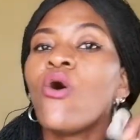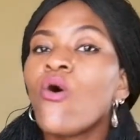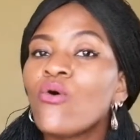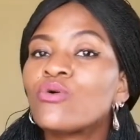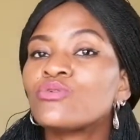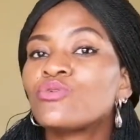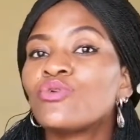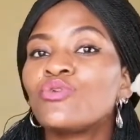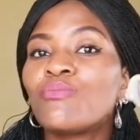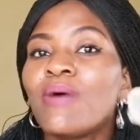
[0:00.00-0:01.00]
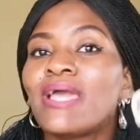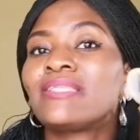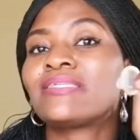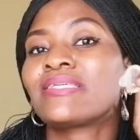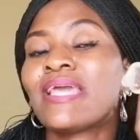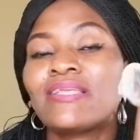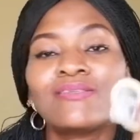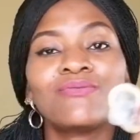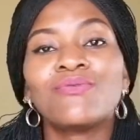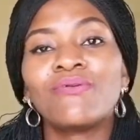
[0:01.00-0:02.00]
also you might get
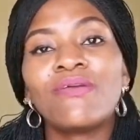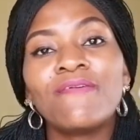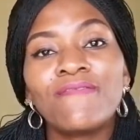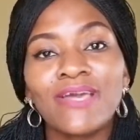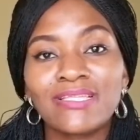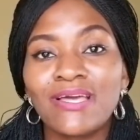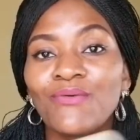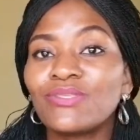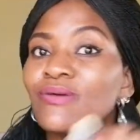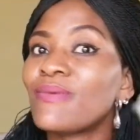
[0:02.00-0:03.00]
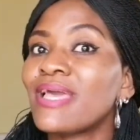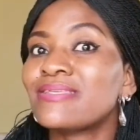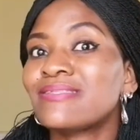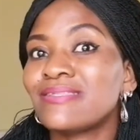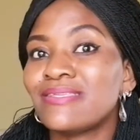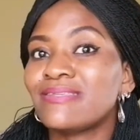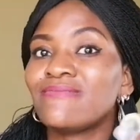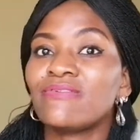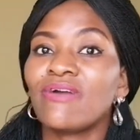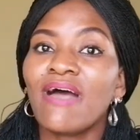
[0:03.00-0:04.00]
to infect her with some STDs
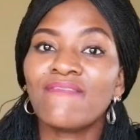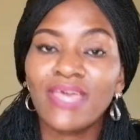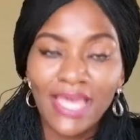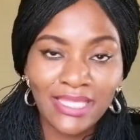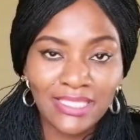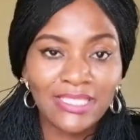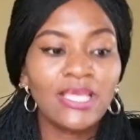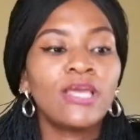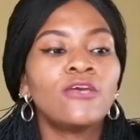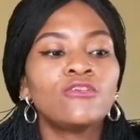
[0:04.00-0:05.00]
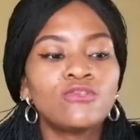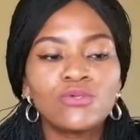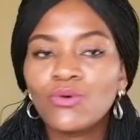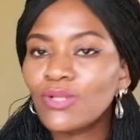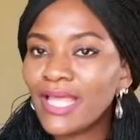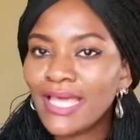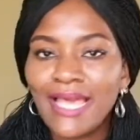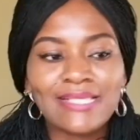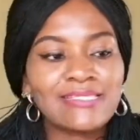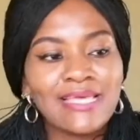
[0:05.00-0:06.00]
if you have any. So like
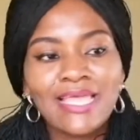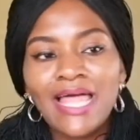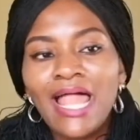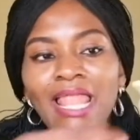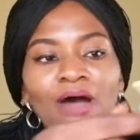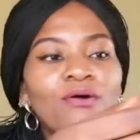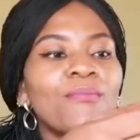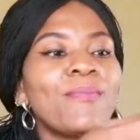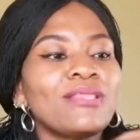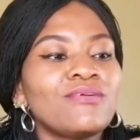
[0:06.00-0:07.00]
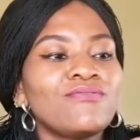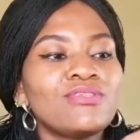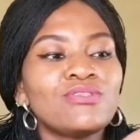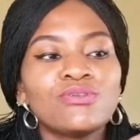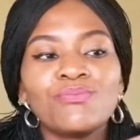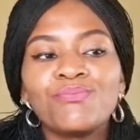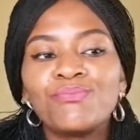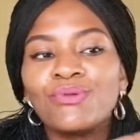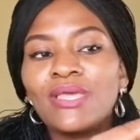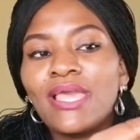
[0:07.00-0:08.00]
I said, allow a part of it to
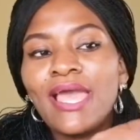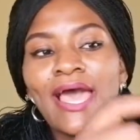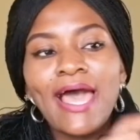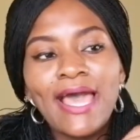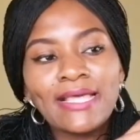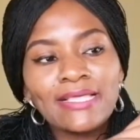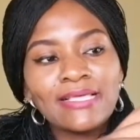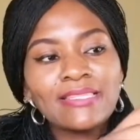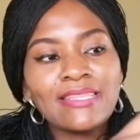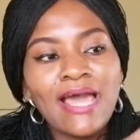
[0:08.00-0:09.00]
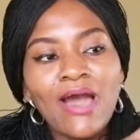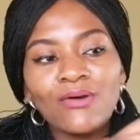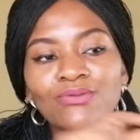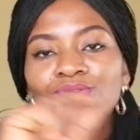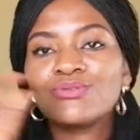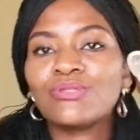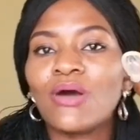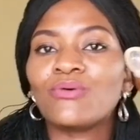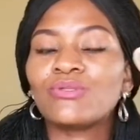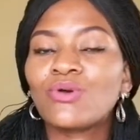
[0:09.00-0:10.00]
hang down
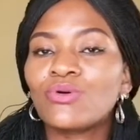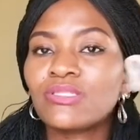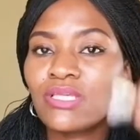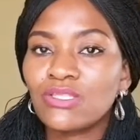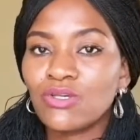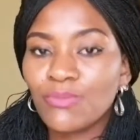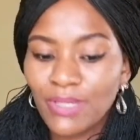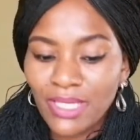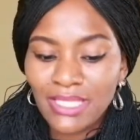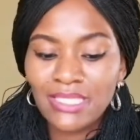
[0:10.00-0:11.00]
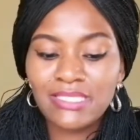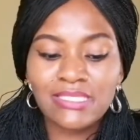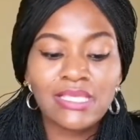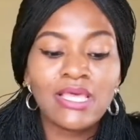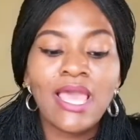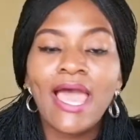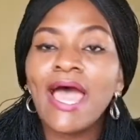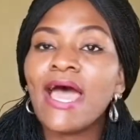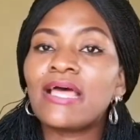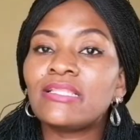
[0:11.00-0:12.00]
that would contain your penis,
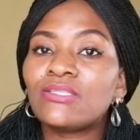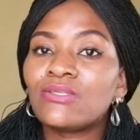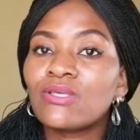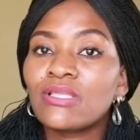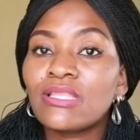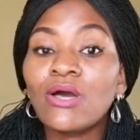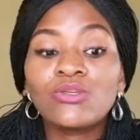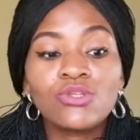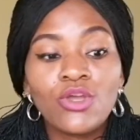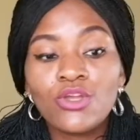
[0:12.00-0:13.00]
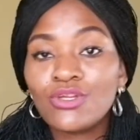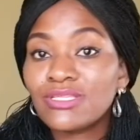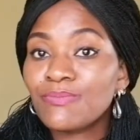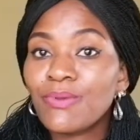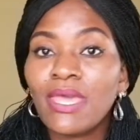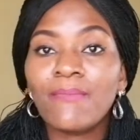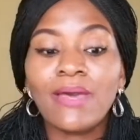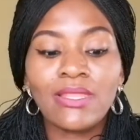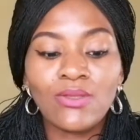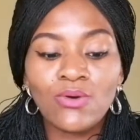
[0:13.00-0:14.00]
and your
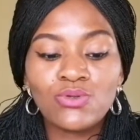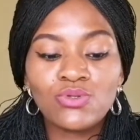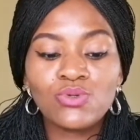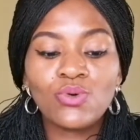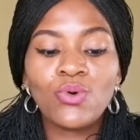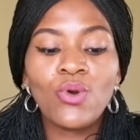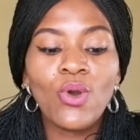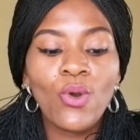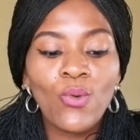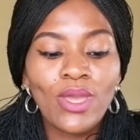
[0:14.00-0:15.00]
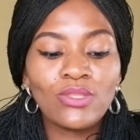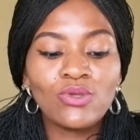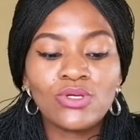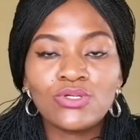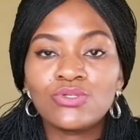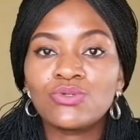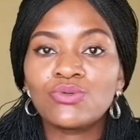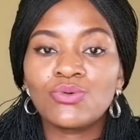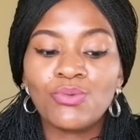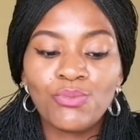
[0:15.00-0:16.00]
sperm. And also when you're
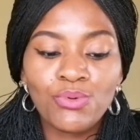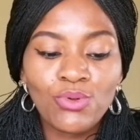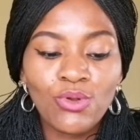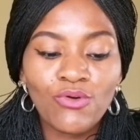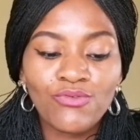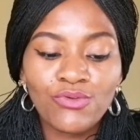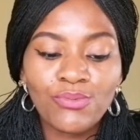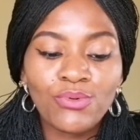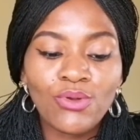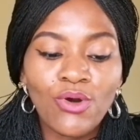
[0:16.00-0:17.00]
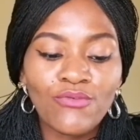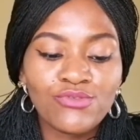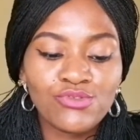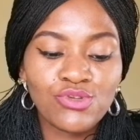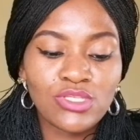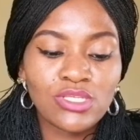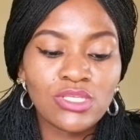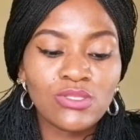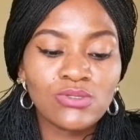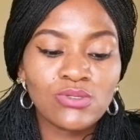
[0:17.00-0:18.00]
to pull off, you pull off straight
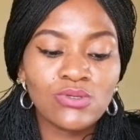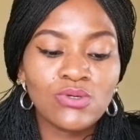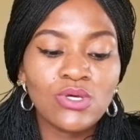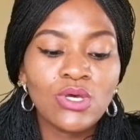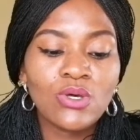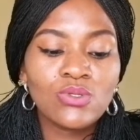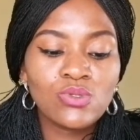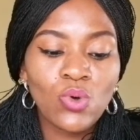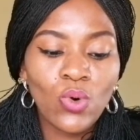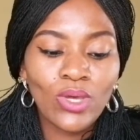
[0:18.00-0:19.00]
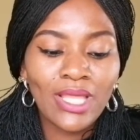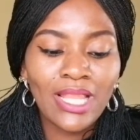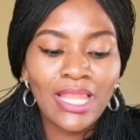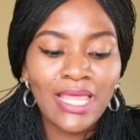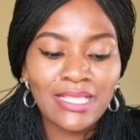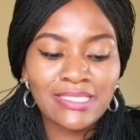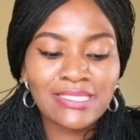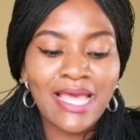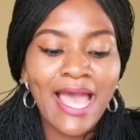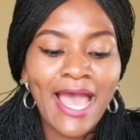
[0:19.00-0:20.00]
into the toilet.
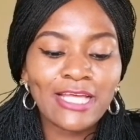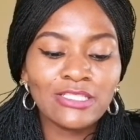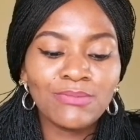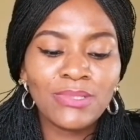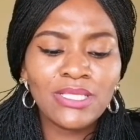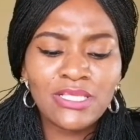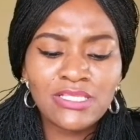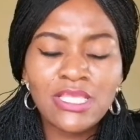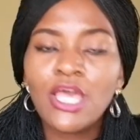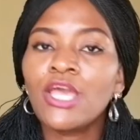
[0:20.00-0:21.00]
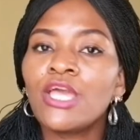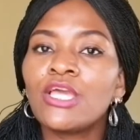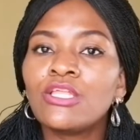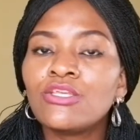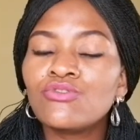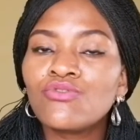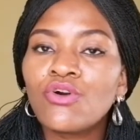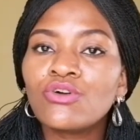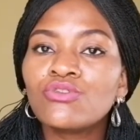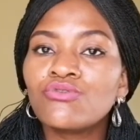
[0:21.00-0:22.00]
And please, it is
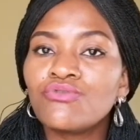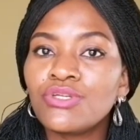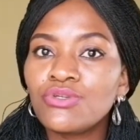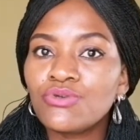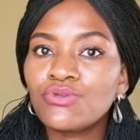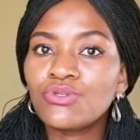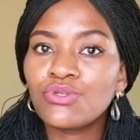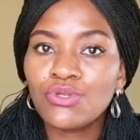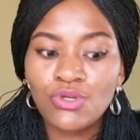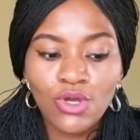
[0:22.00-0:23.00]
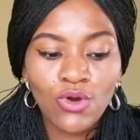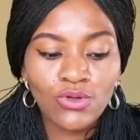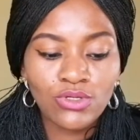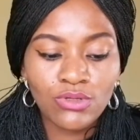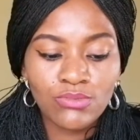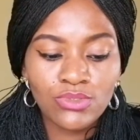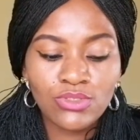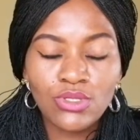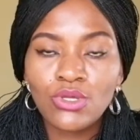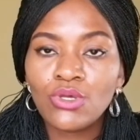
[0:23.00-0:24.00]
wrong to reuse your
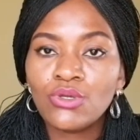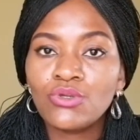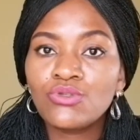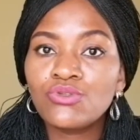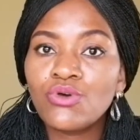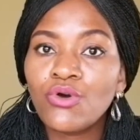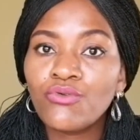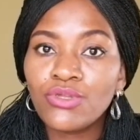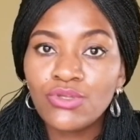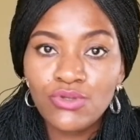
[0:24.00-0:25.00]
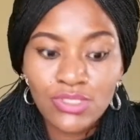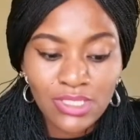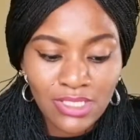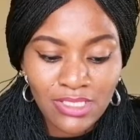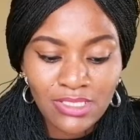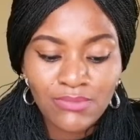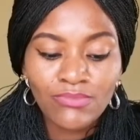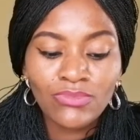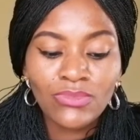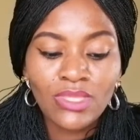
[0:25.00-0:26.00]
condoms. You do not reuse it.
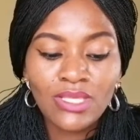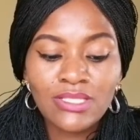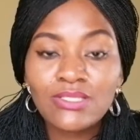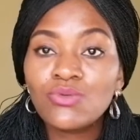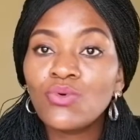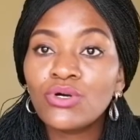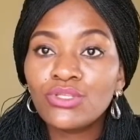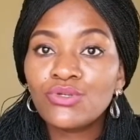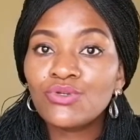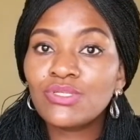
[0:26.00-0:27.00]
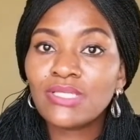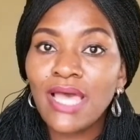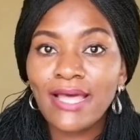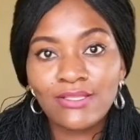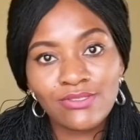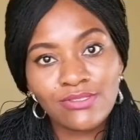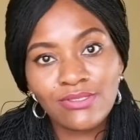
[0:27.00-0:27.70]
It is one use and